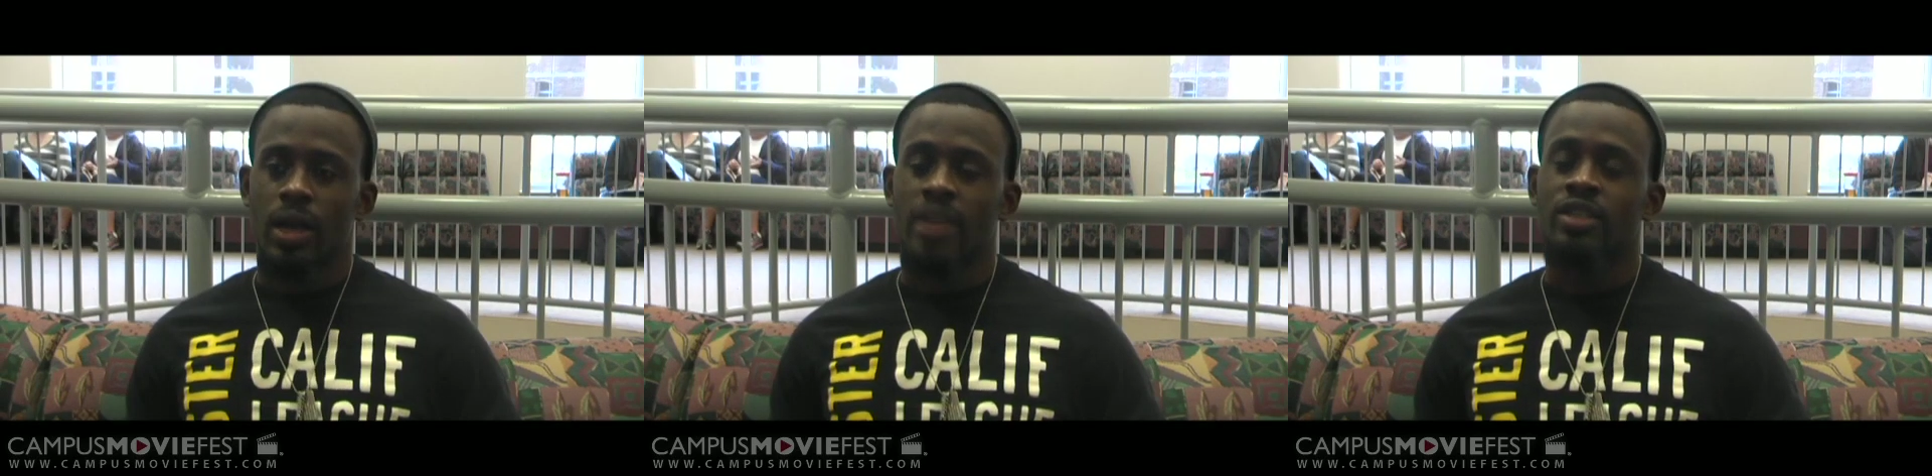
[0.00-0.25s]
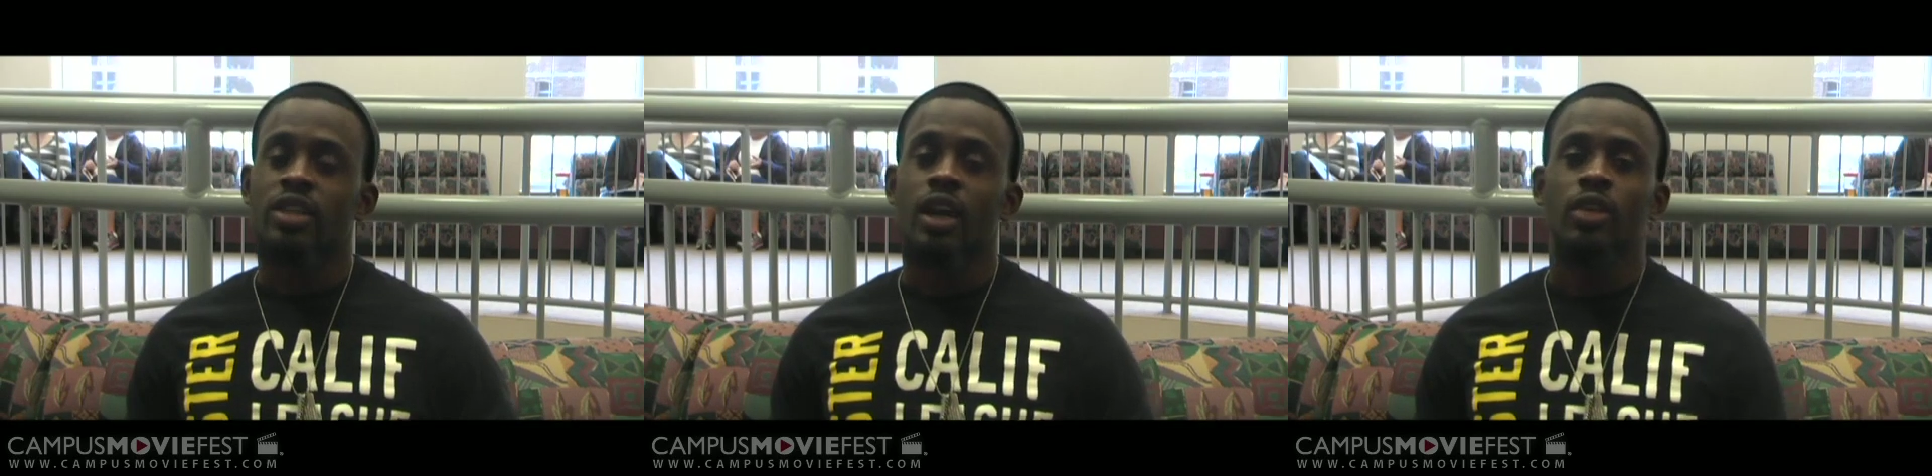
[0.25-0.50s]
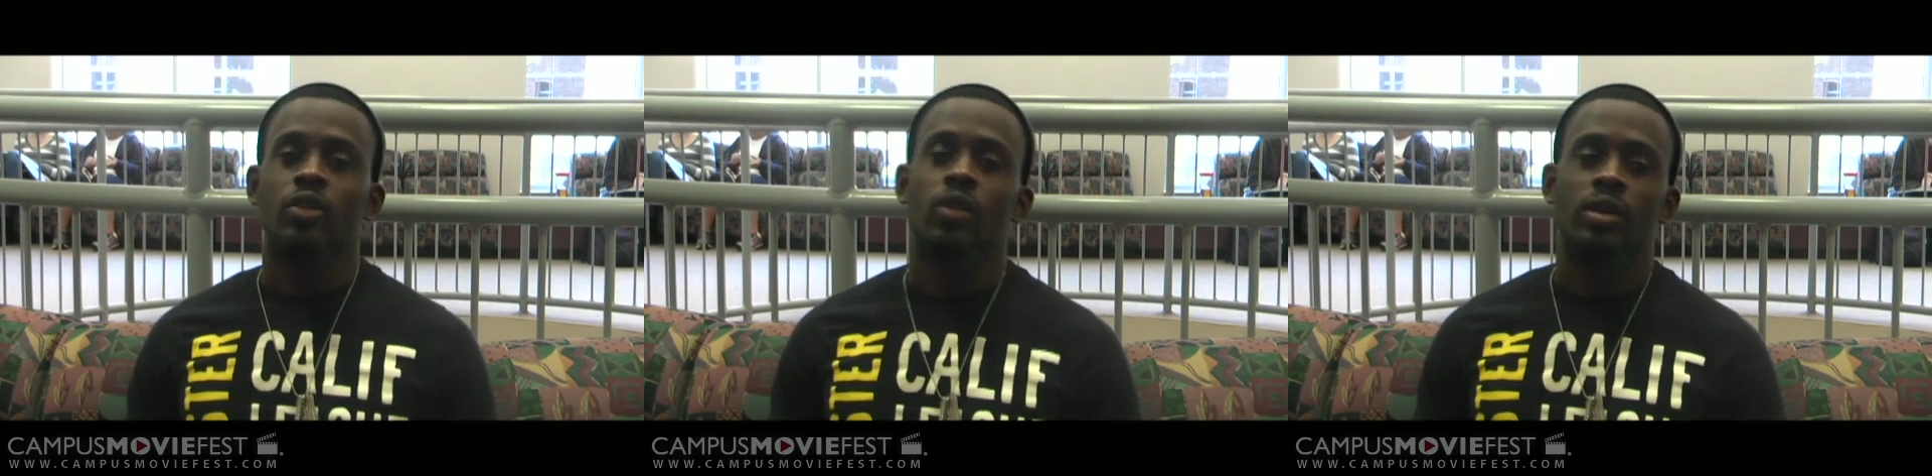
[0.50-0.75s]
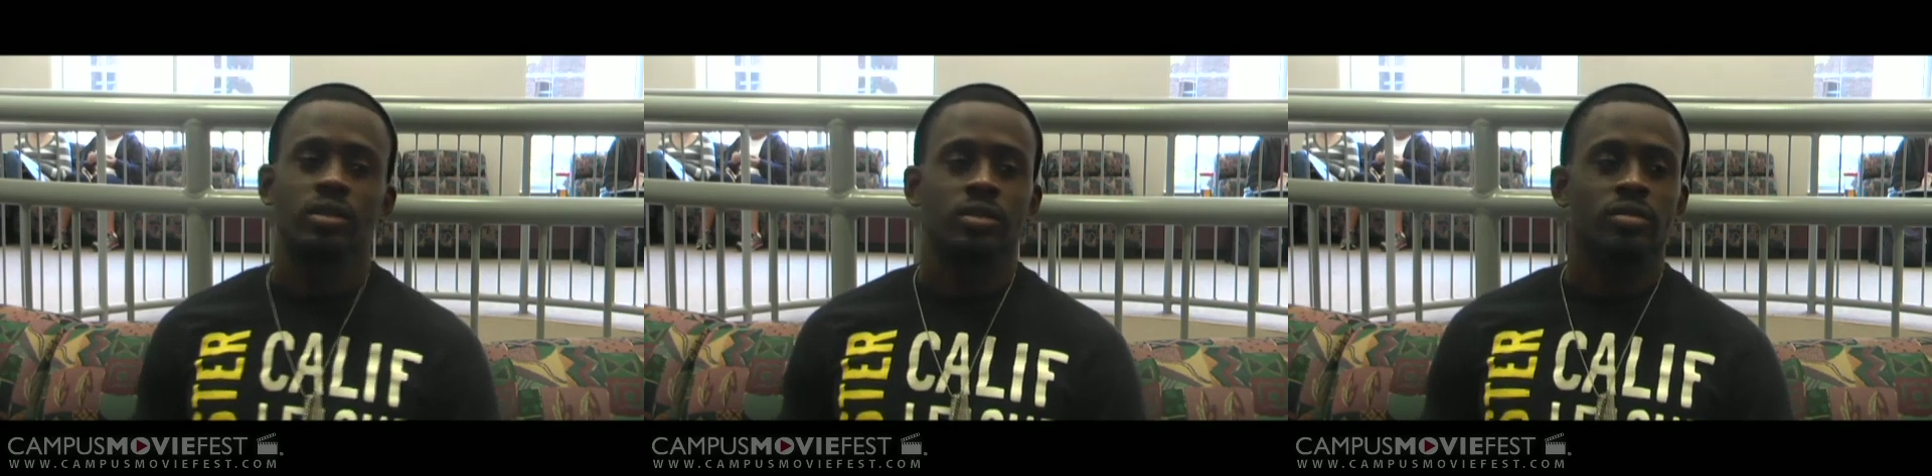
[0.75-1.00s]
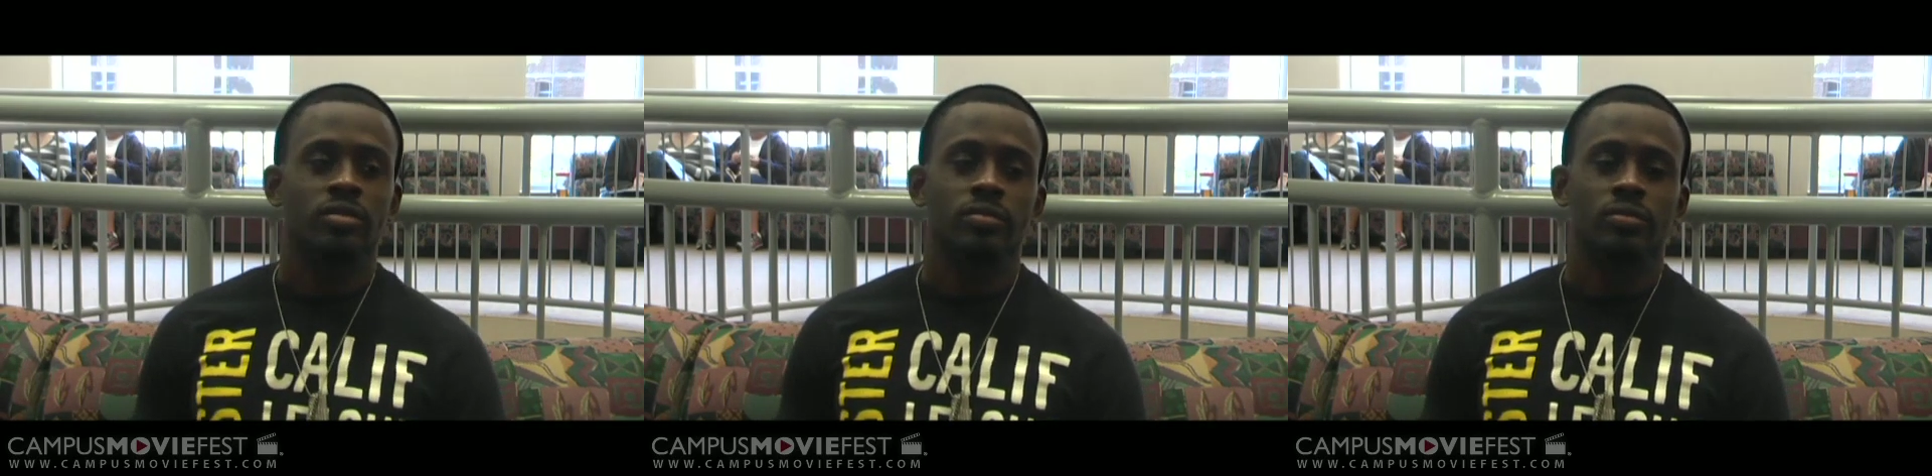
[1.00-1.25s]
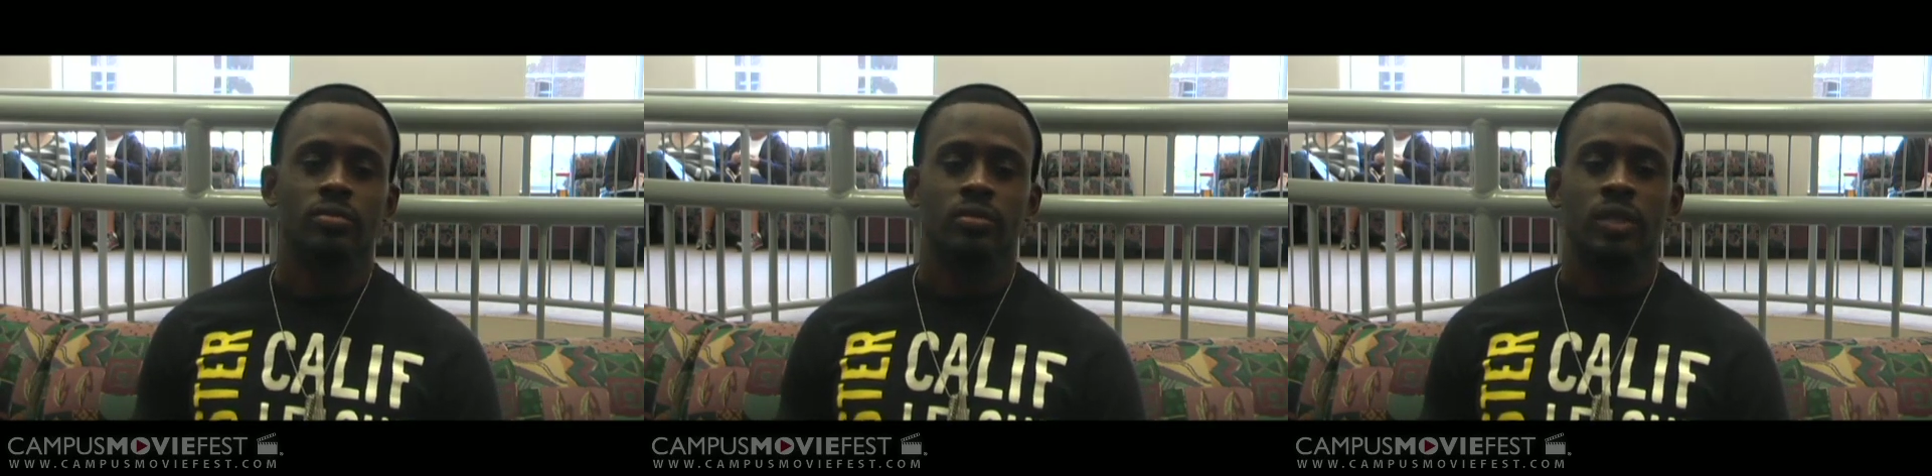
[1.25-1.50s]
I started going
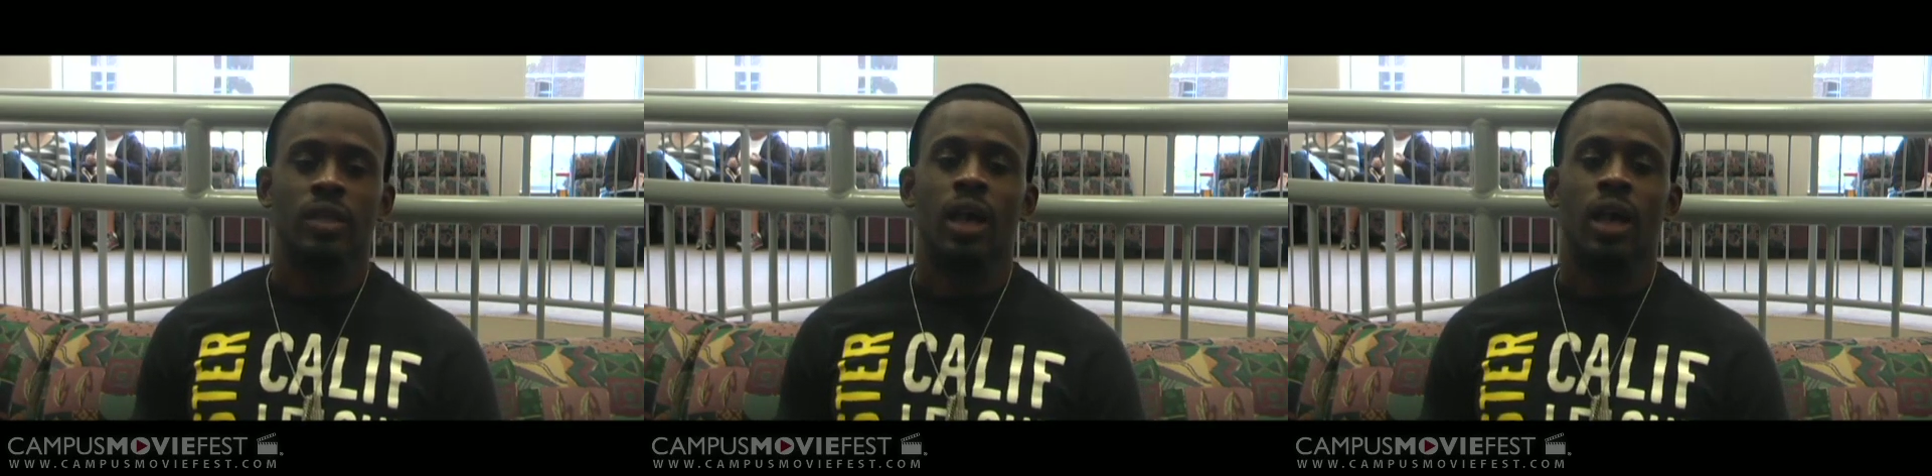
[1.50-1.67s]
to